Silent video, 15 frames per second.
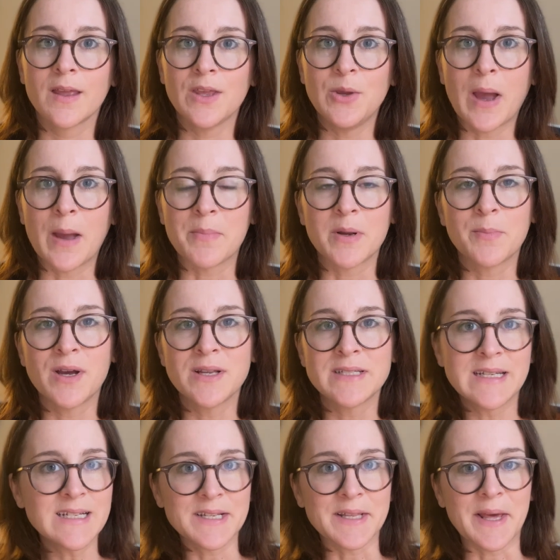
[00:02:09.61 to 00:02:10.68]
you happen upon
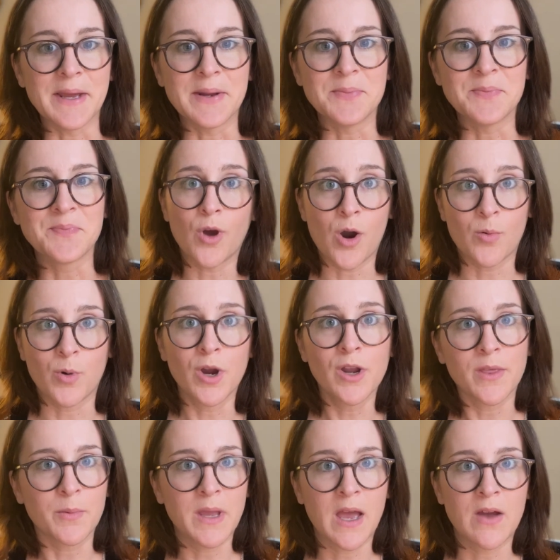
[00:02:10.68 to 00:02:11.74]
Dandelion. Our work
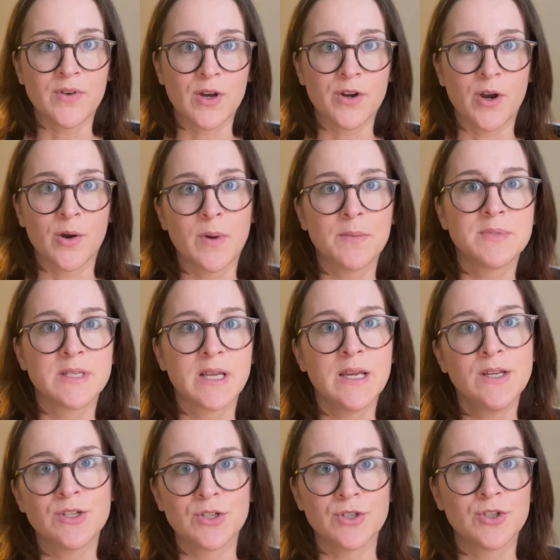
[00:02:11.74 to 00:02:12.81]
that we have on our
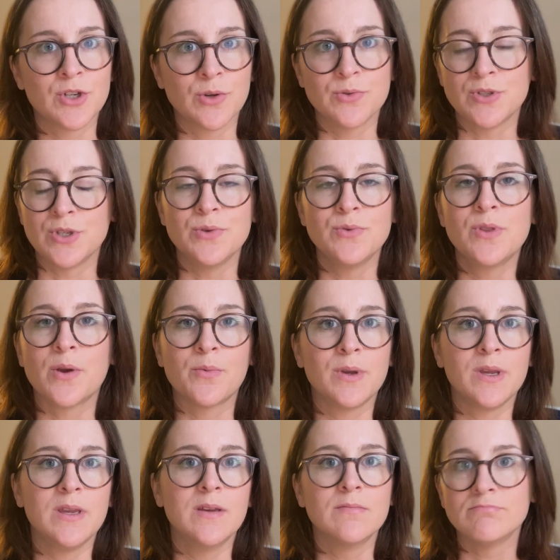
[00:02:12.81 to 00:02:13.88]
website shows you that
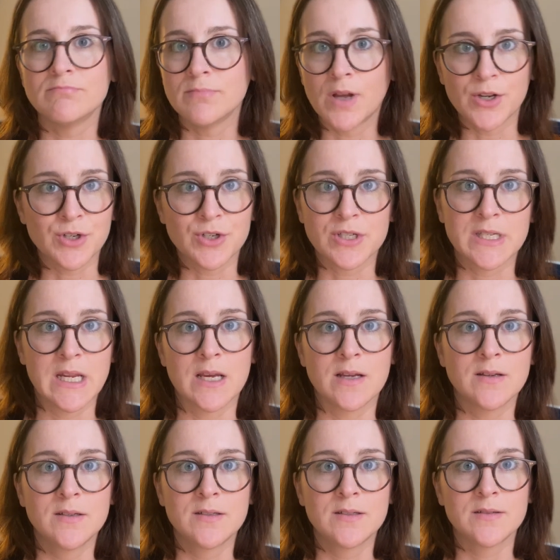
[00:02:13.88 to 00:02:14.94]
we
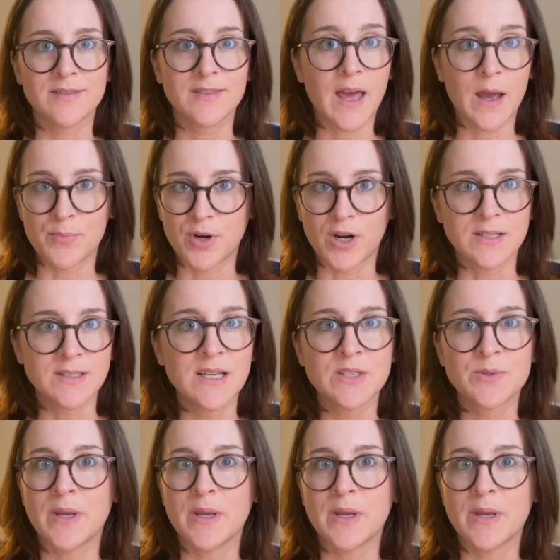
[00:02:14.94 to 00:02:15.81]
understand that process.